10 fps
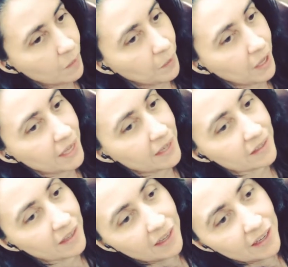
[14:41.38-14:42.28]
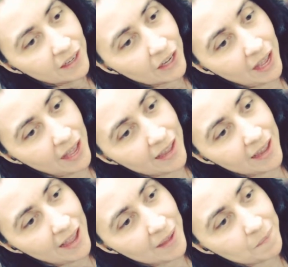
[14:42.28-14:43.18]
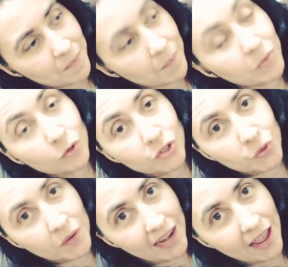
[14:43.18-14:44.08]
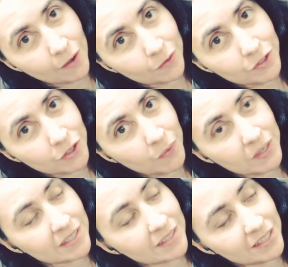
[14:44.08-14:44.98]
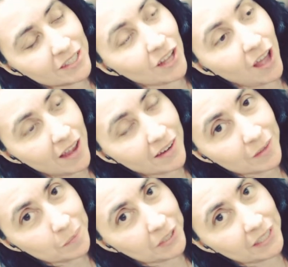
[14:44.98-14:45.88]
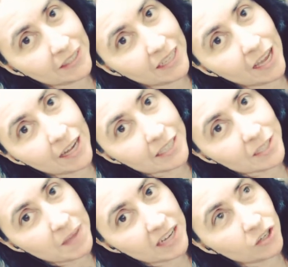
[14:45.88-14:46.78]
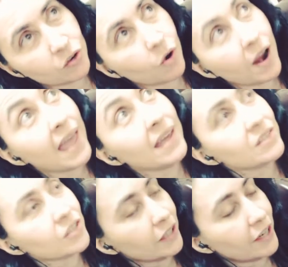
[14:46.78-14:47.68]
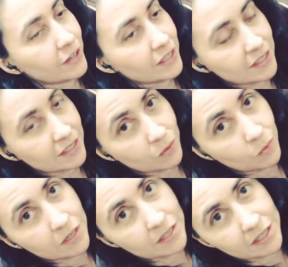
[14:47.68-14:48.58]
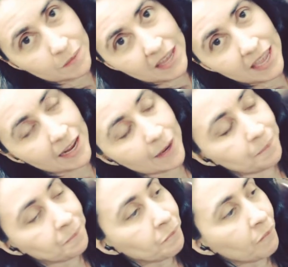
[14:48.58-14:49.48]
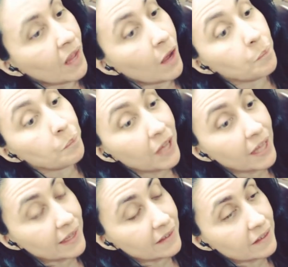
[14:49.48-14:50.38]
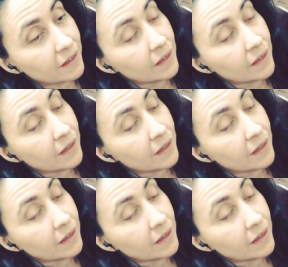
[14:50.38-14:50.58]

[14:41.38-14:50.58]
but I'm used to it now, so it's not completely unexpected or as hilarious as it was in the beginning. But